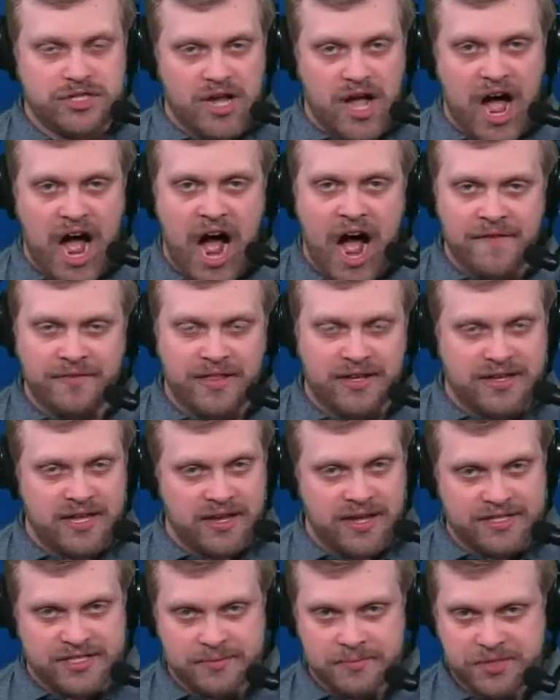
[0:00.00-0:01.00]
Uh, Avila
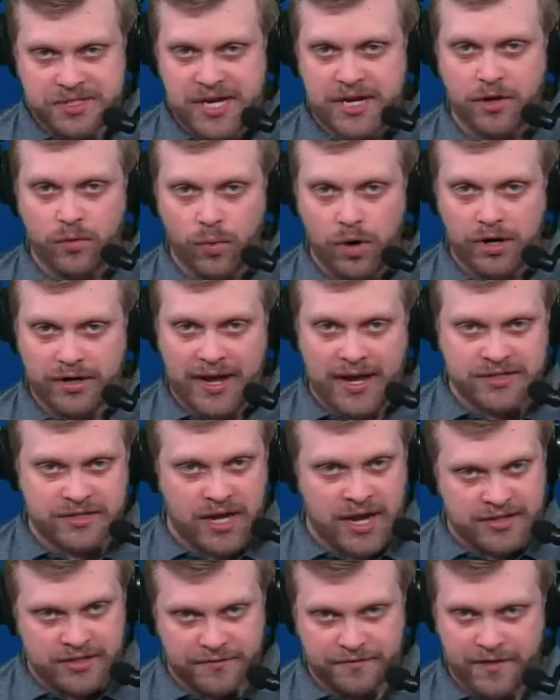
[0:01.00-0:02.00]
can get some center work as,
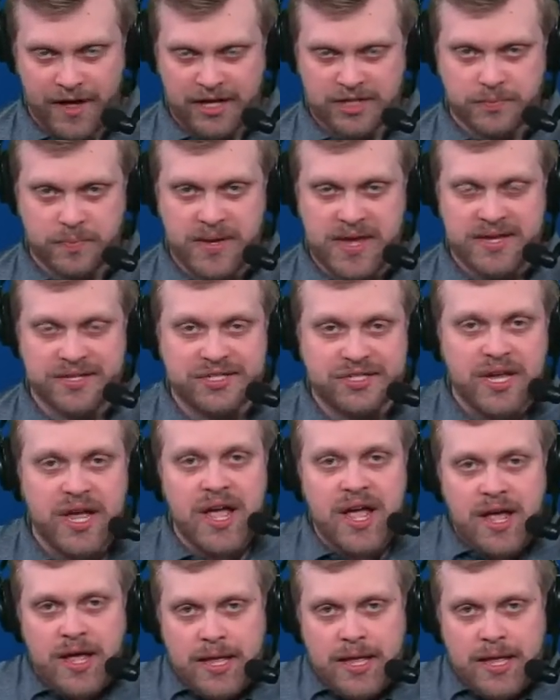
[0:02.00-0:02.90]
as a flex piece.